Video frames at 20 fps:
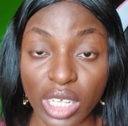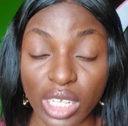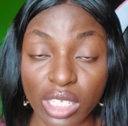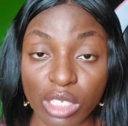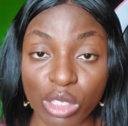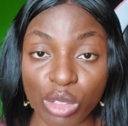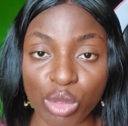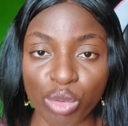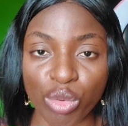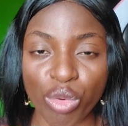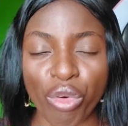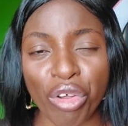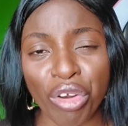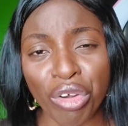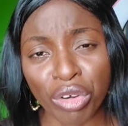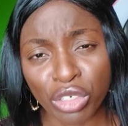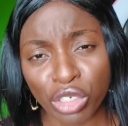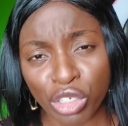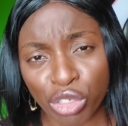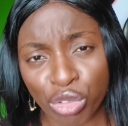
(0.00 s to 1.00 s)
is to run
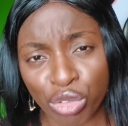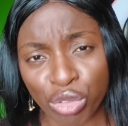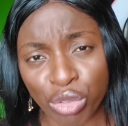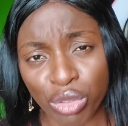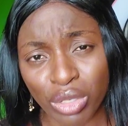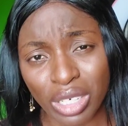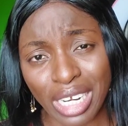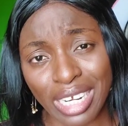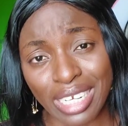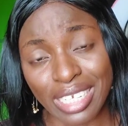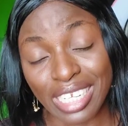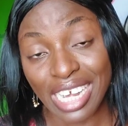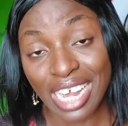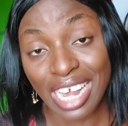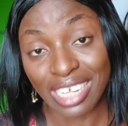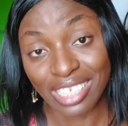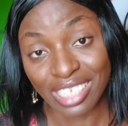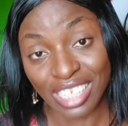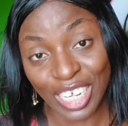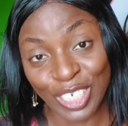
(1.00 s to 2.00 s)
us through the
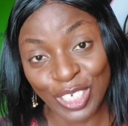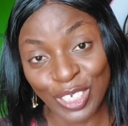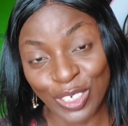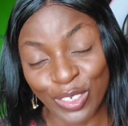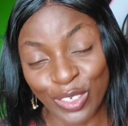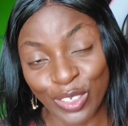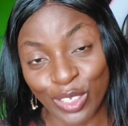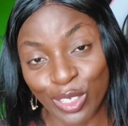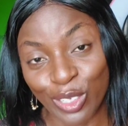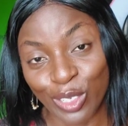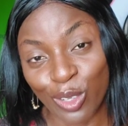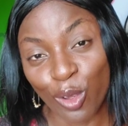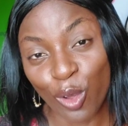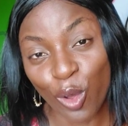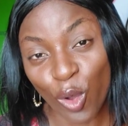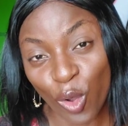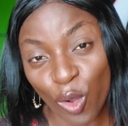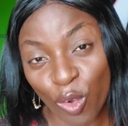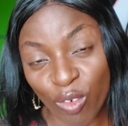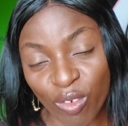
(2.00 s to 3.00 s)
entire sections
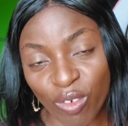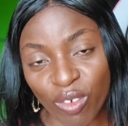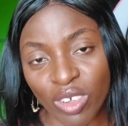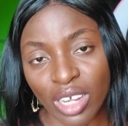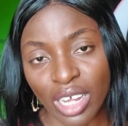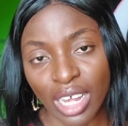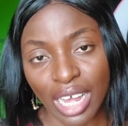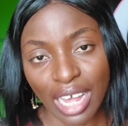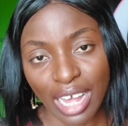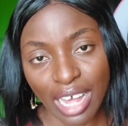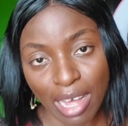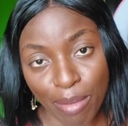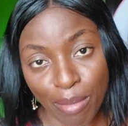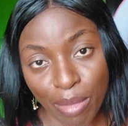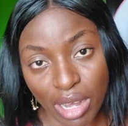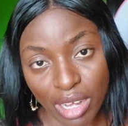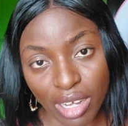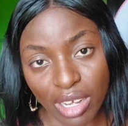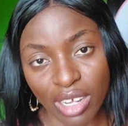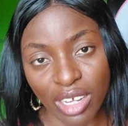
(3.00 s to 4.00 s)
of
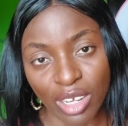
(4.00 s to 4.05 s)
CAMA,